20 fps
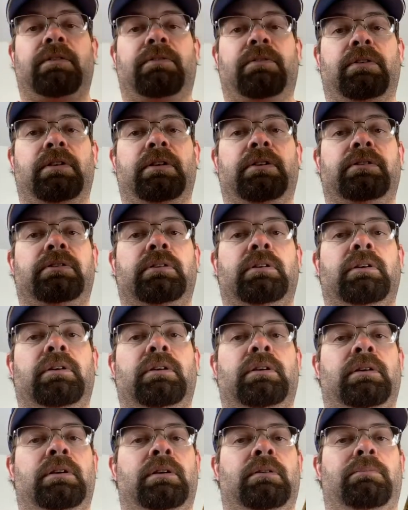for this
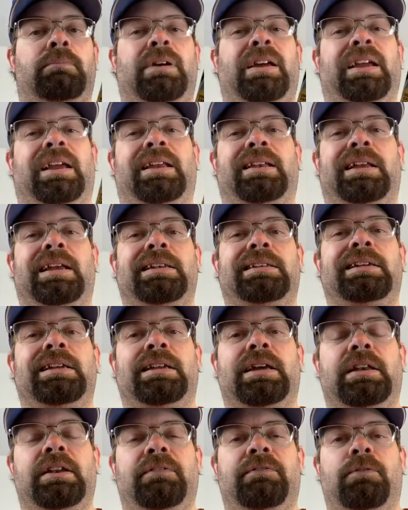back in
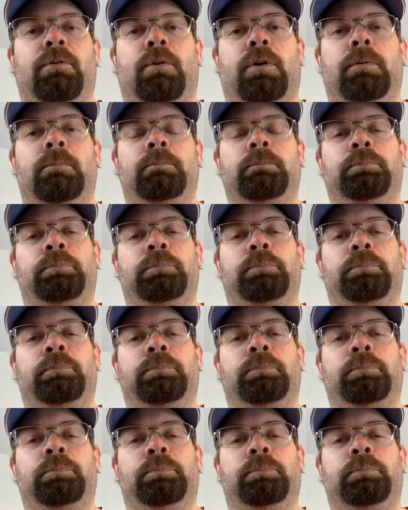1994.